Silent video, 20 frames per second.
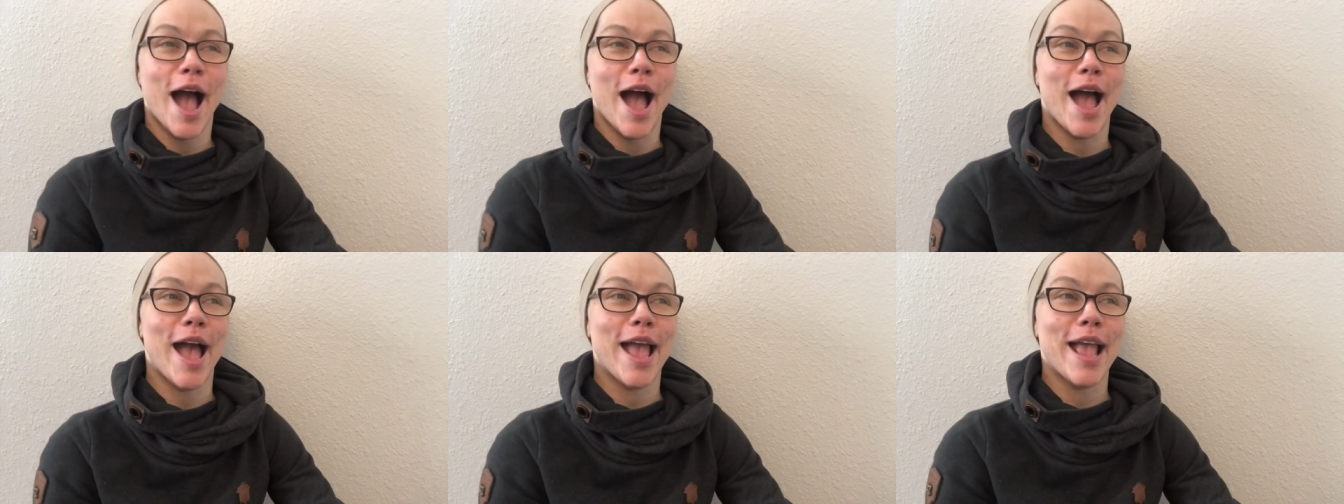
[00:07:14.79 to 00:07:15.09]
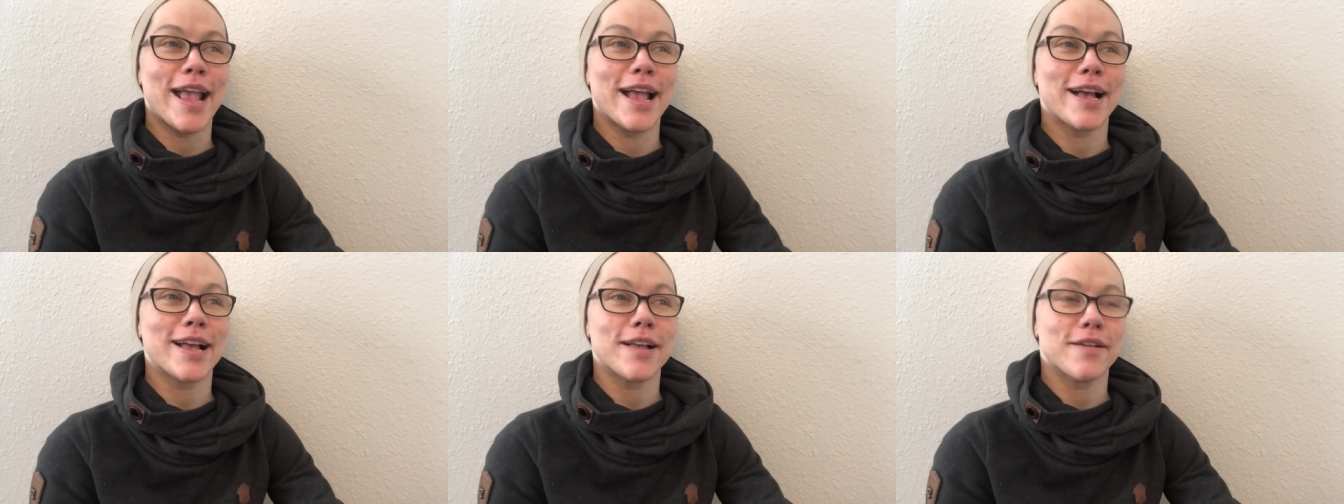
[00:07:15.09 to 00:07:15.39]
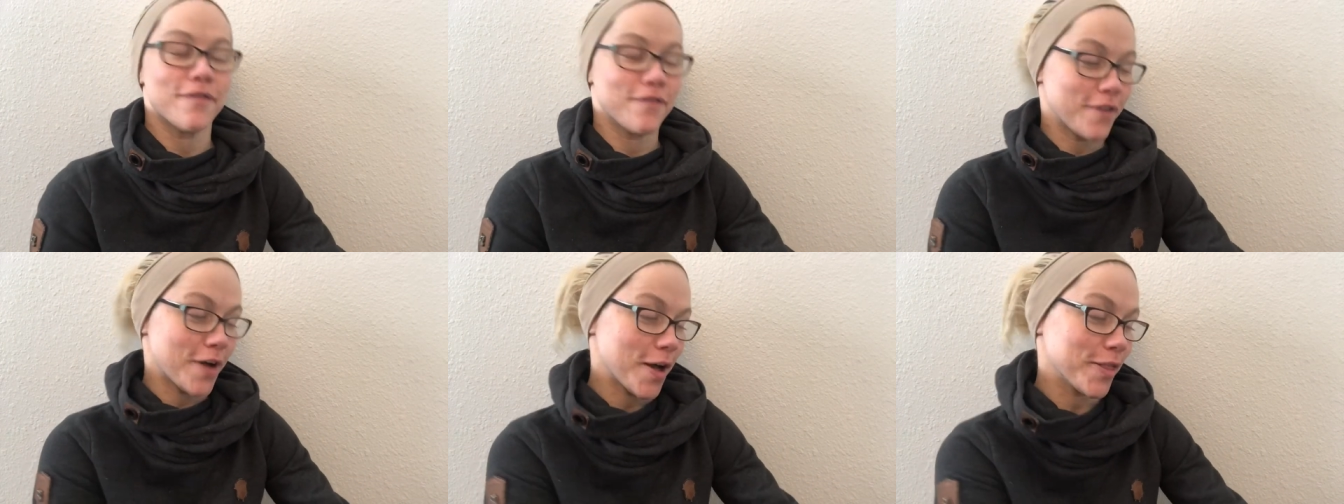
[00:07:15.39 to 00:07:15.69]
I
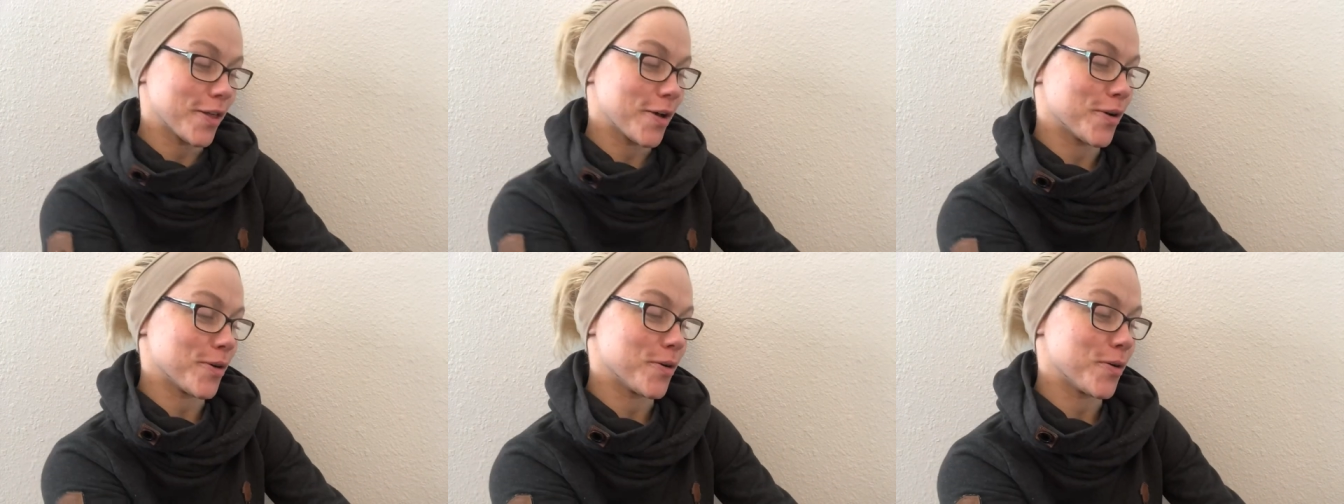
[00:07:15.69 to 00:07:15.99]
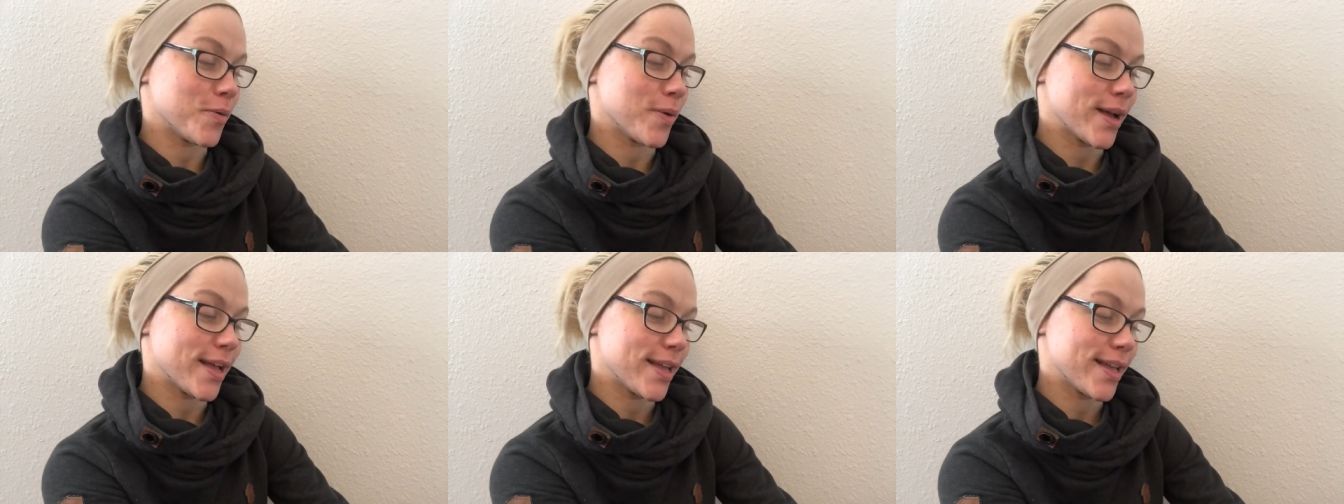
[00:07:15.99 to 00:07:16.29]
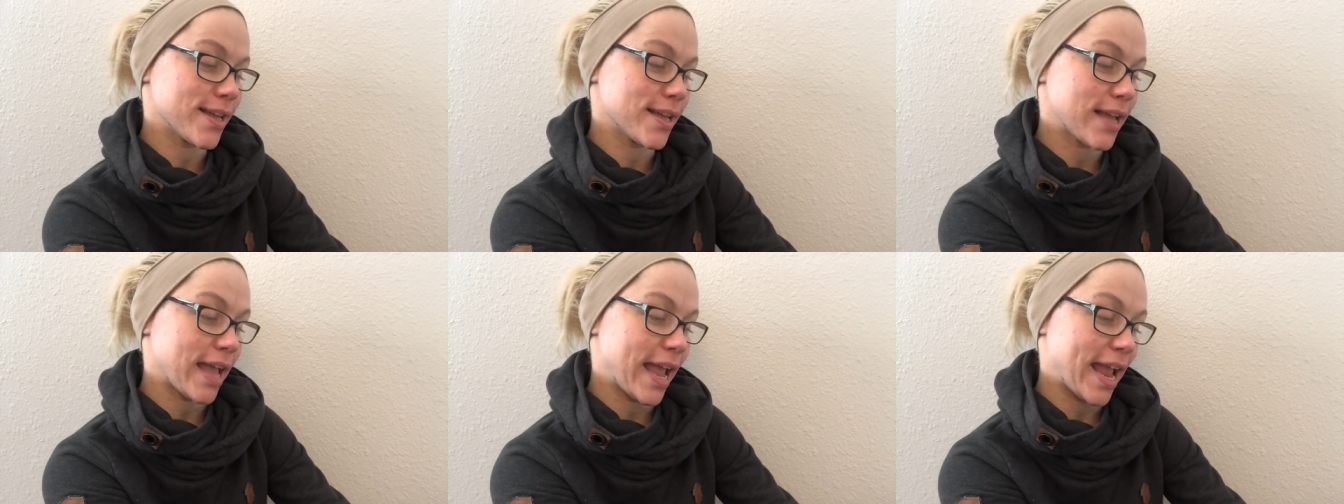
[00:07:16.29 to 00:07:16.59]
follow
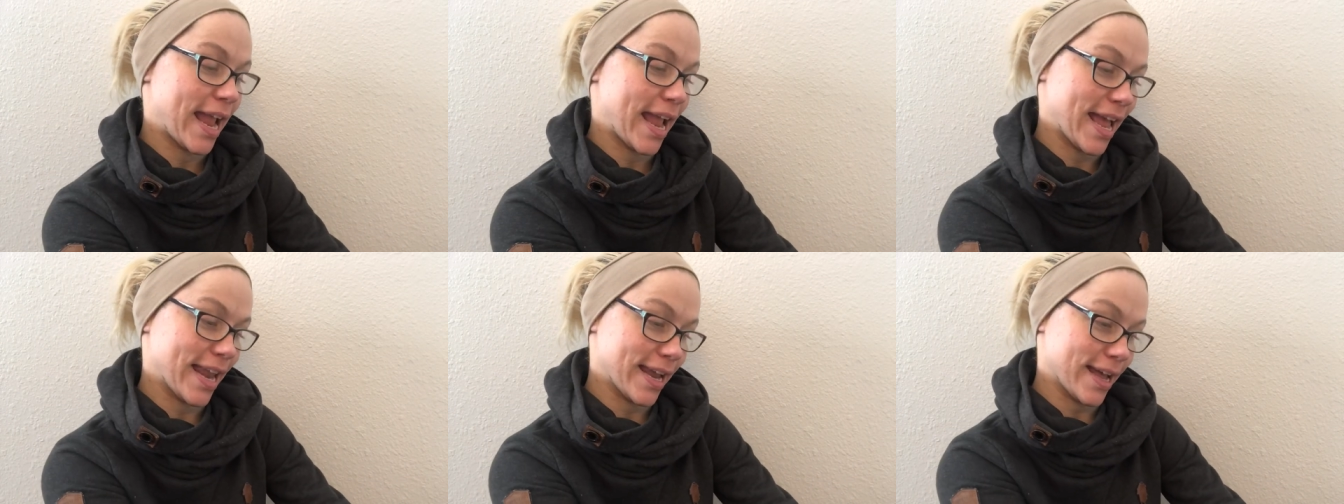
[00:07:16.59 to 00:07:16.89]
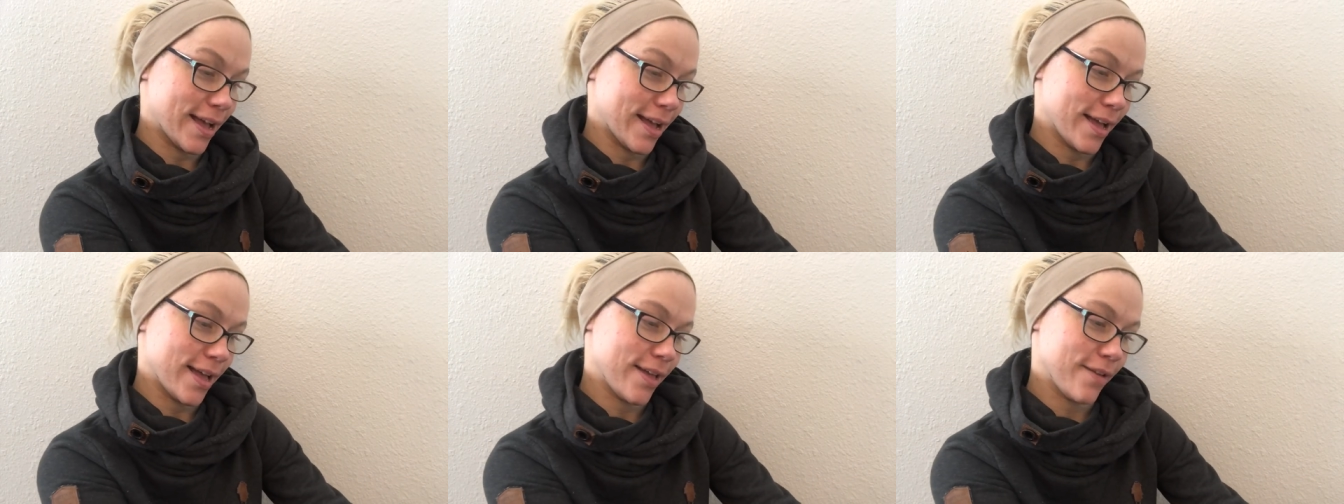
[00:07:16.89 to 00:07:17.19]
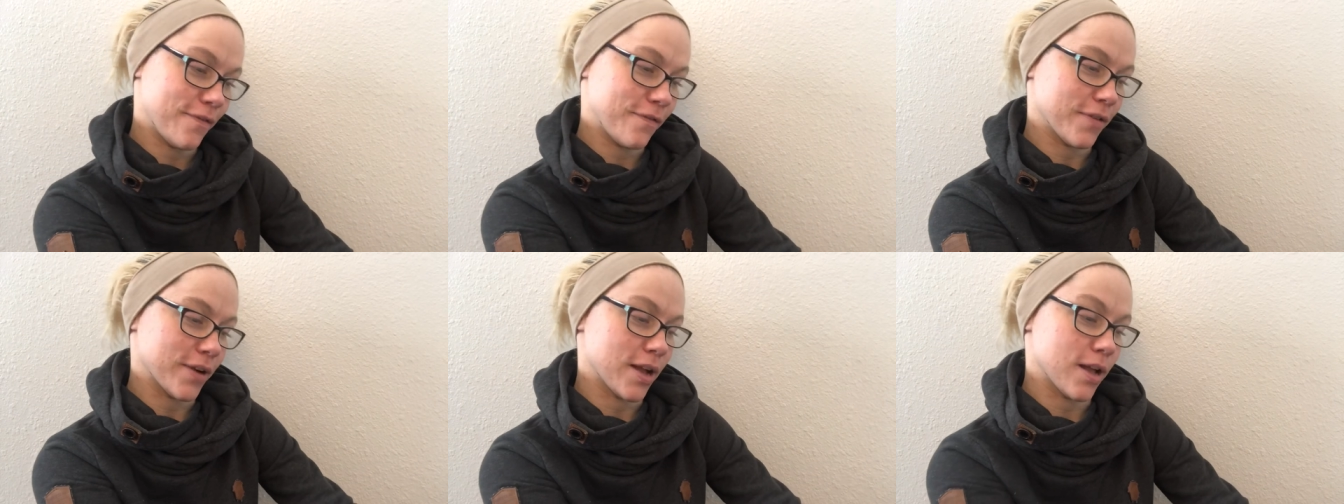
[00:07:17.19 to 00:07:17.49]

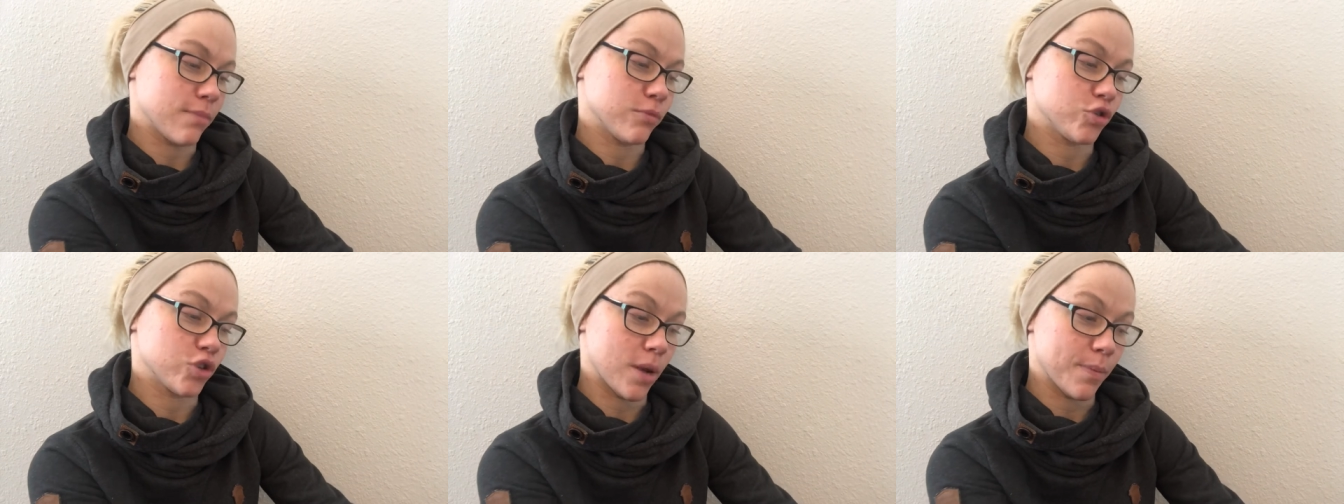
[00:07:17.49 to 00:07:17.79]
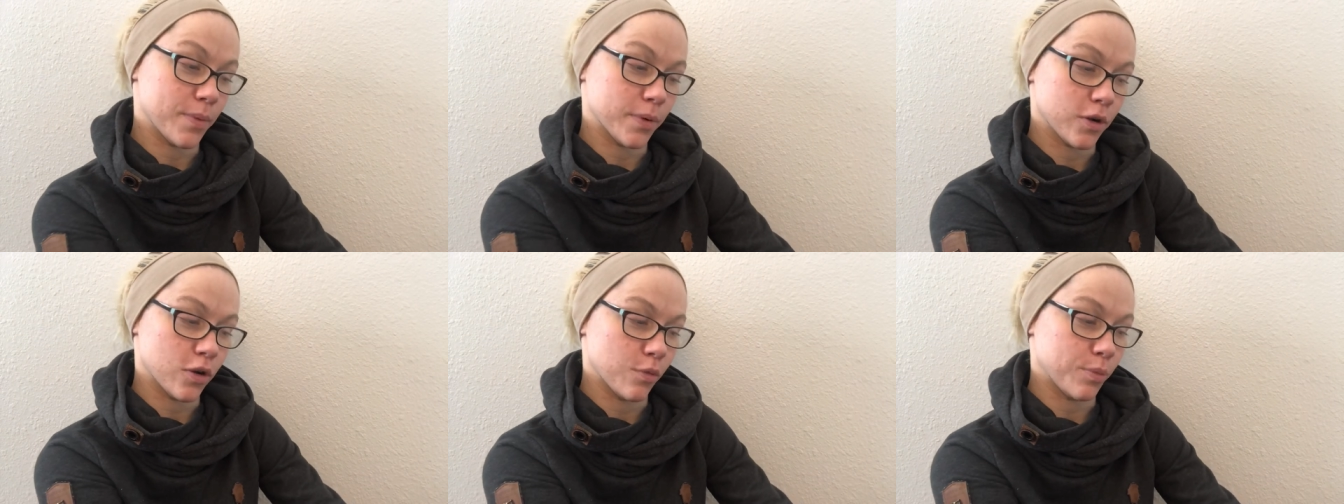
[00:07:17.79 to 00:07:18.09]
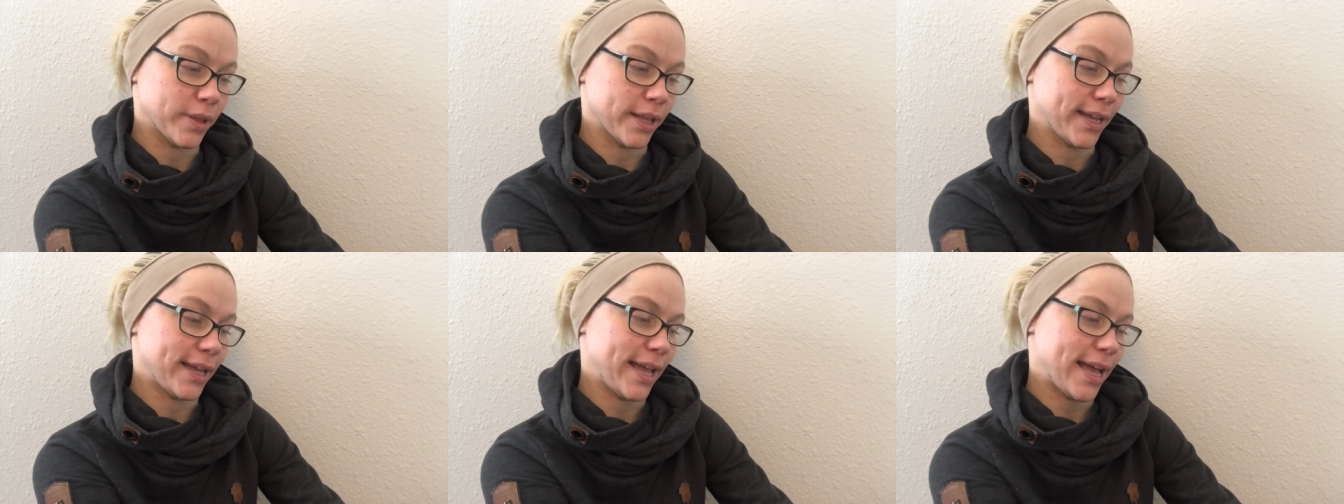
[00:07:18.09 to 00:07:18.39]
Hannah from Tropical
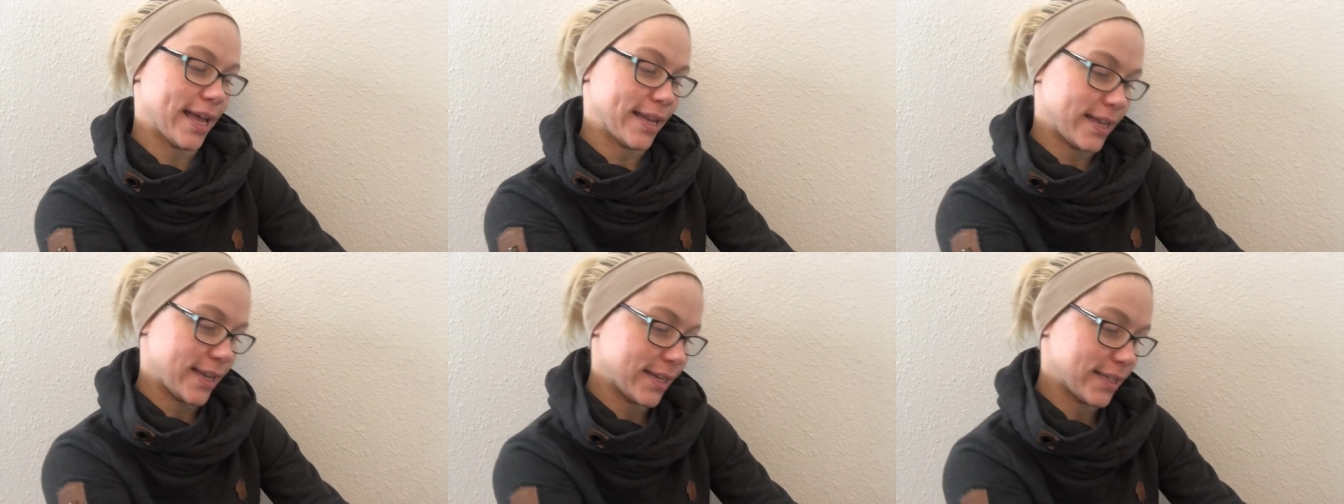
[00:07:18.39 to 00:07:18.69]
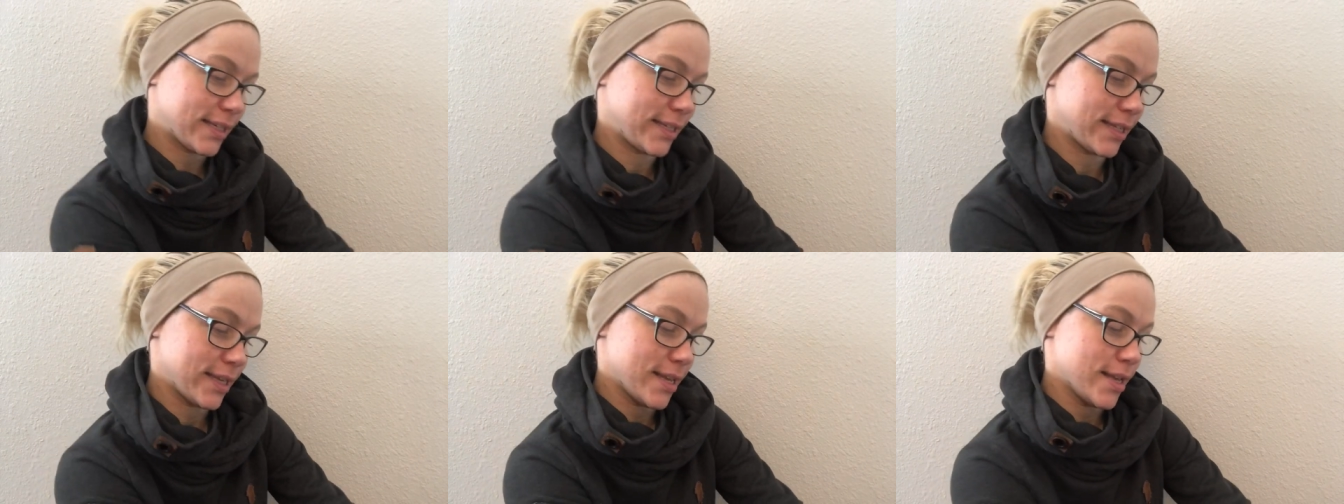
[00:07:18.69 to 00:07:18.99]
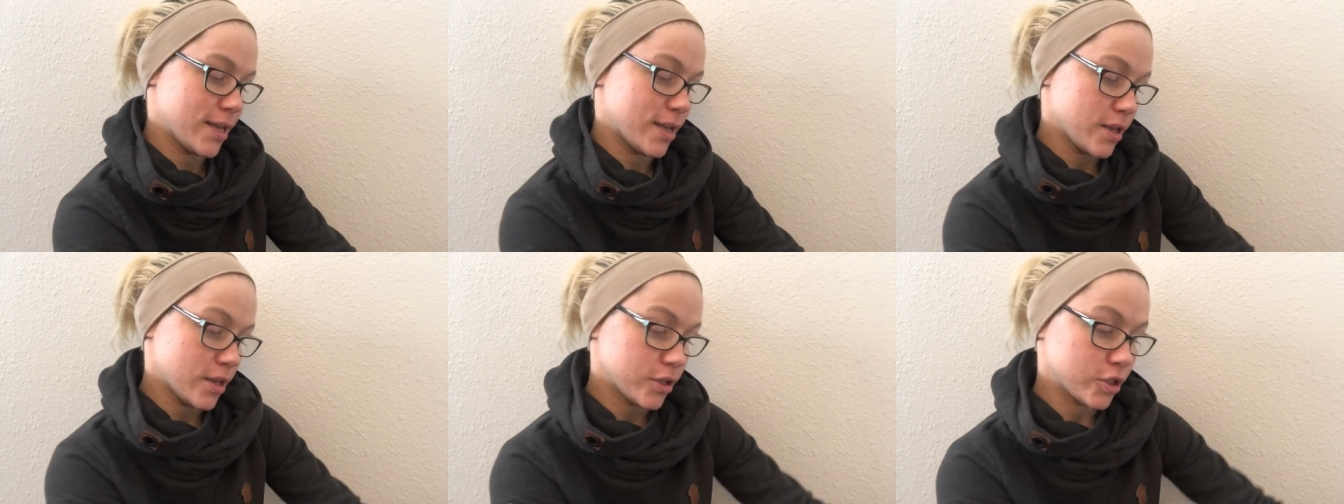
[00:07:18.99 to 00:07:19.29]
Plant
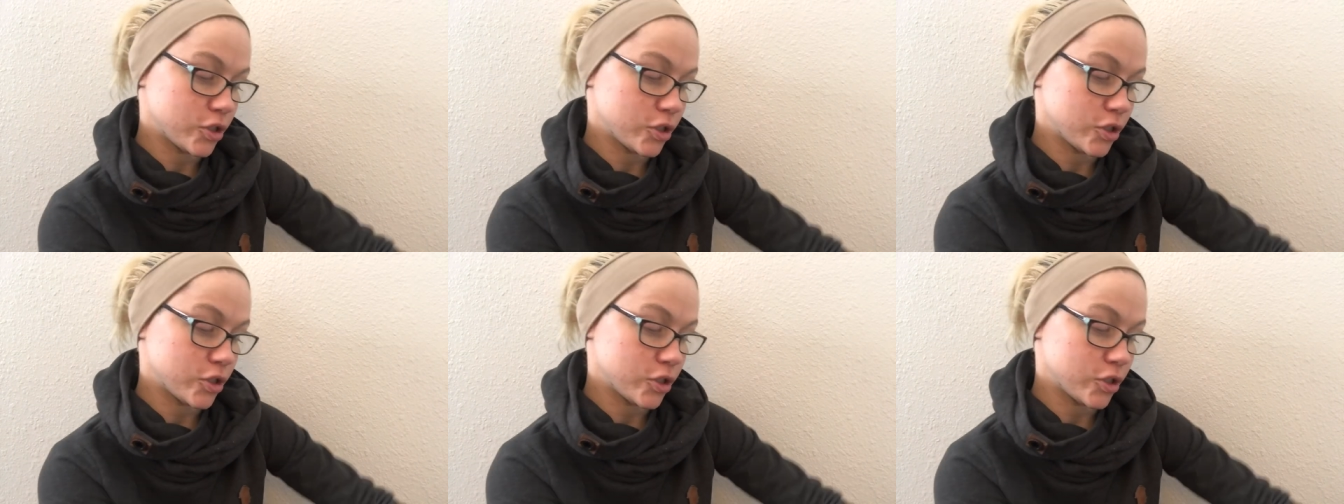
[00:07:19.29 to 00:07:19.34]
Addict,